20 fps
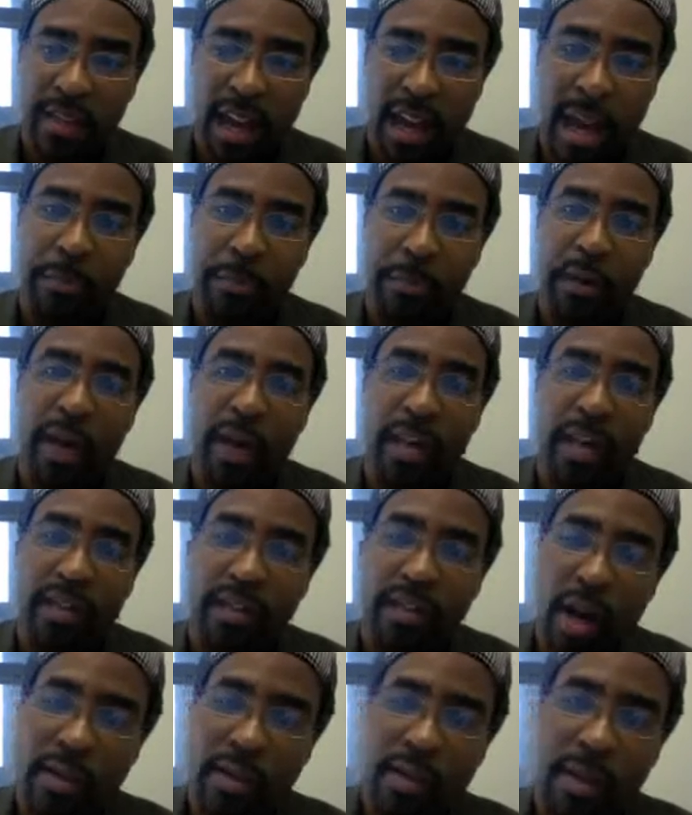And Apple has
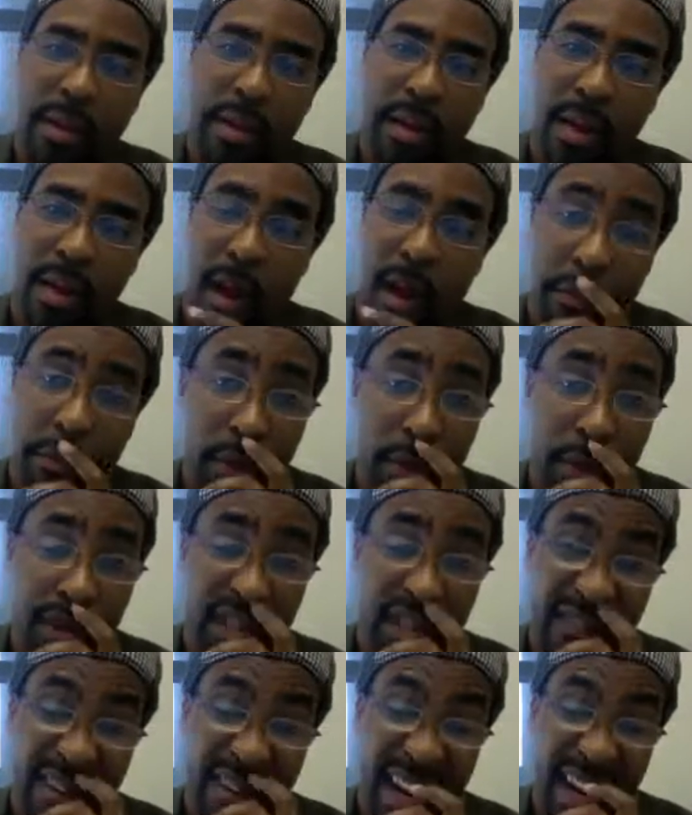started something called
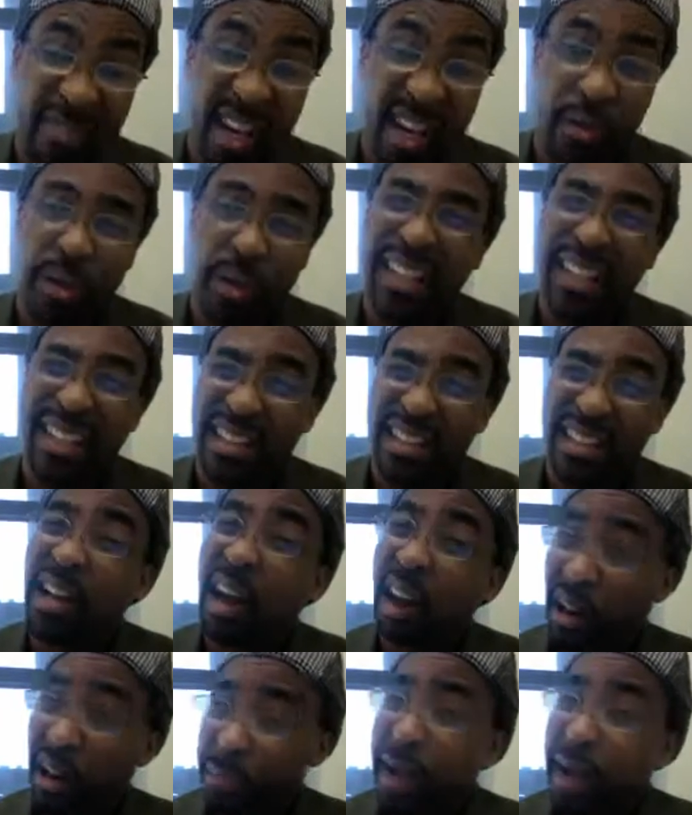Bookshelf, and I think we need to
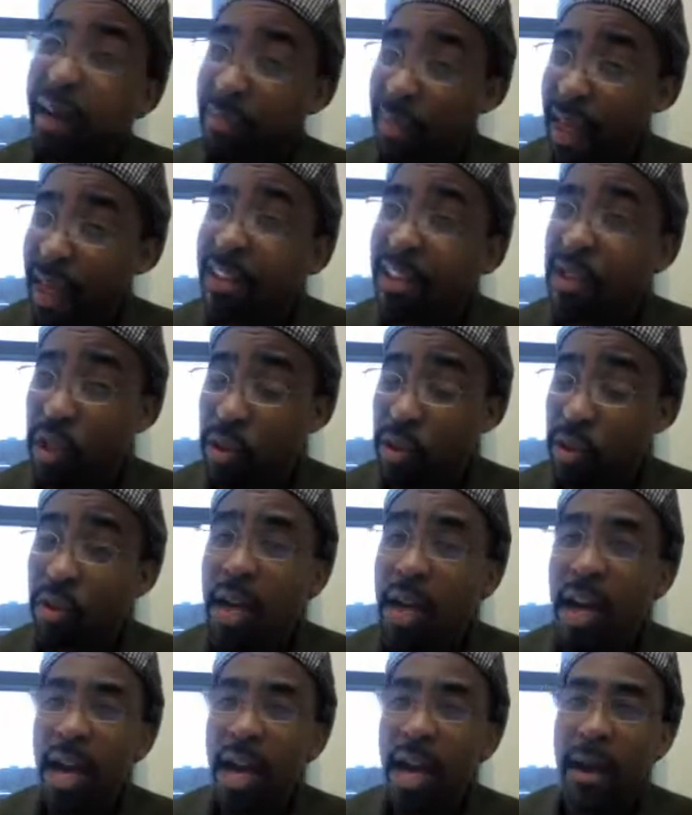talk about that too,
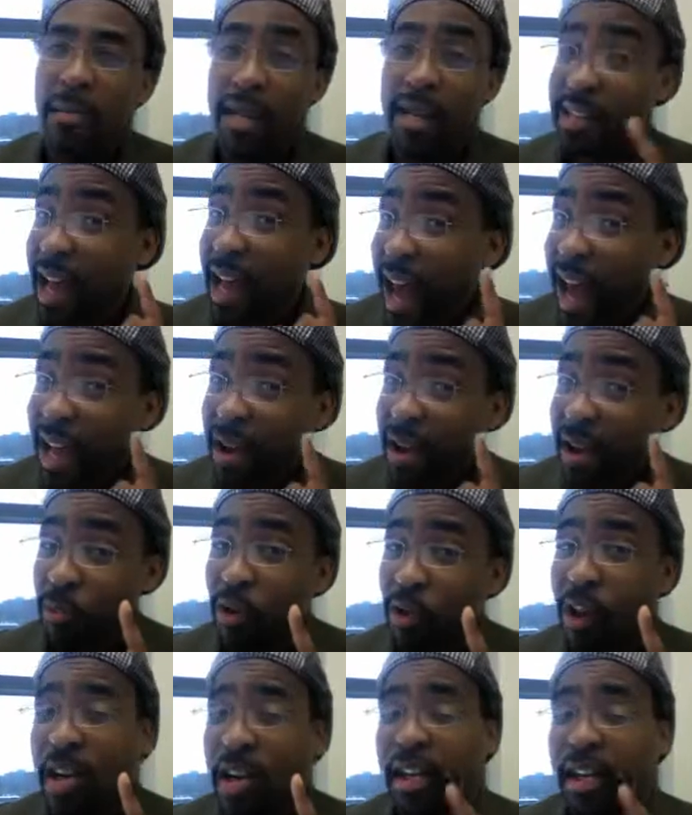because I am
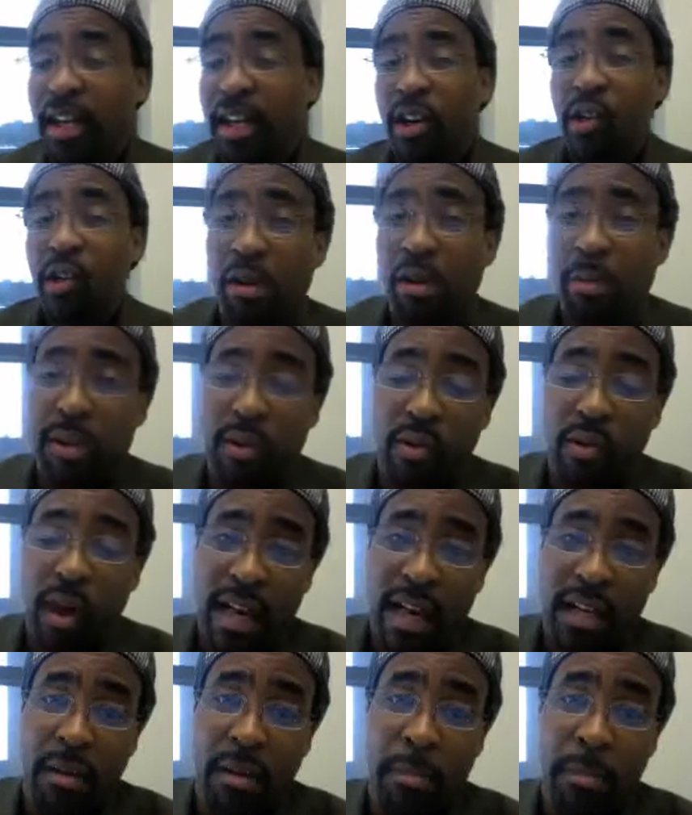one who will be
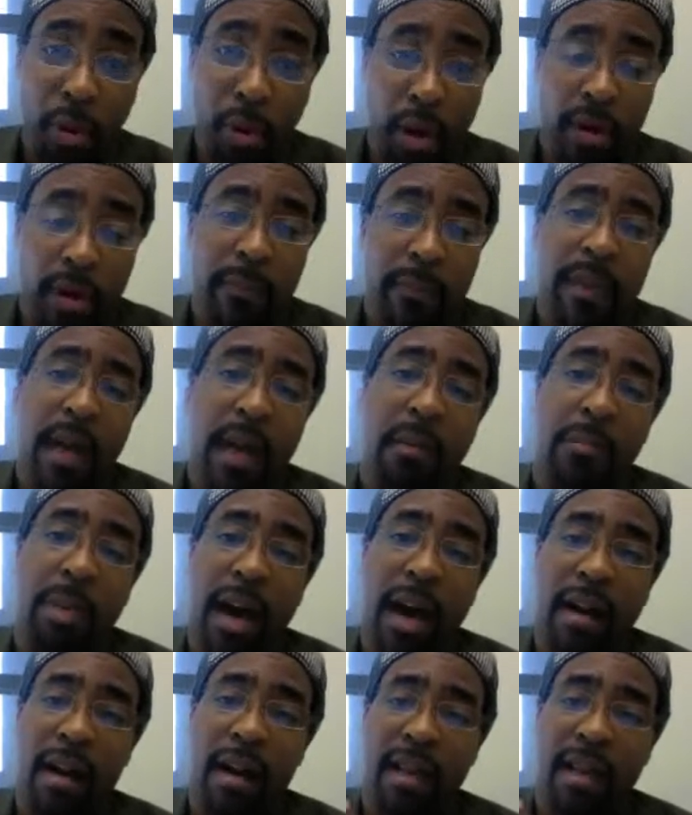writing a book
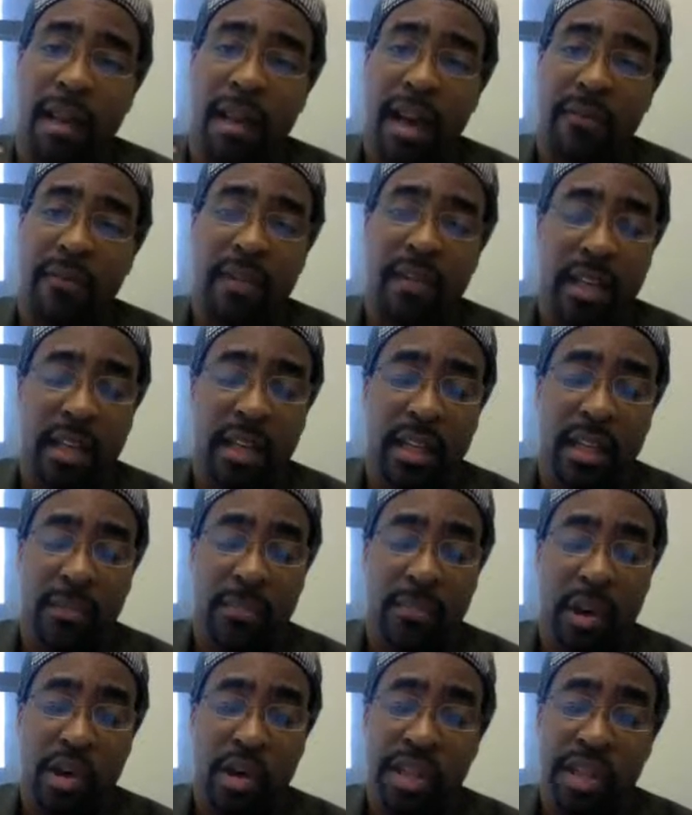about a lot of the
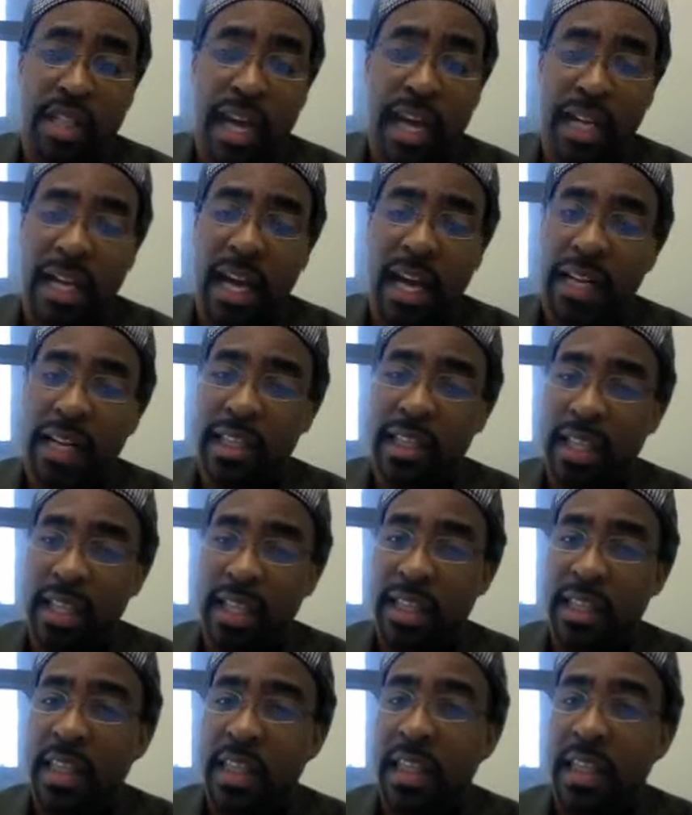emerging technology
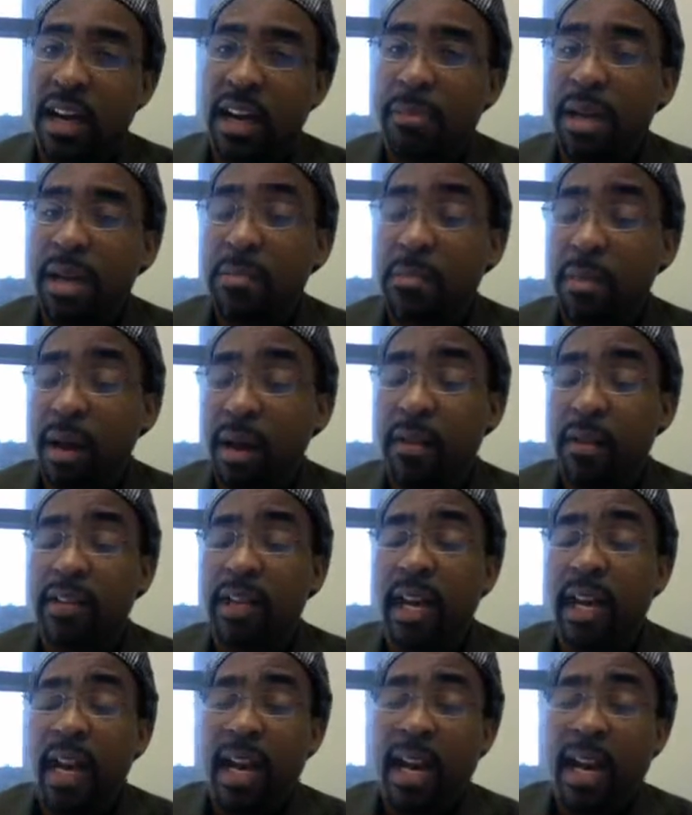in the coming months.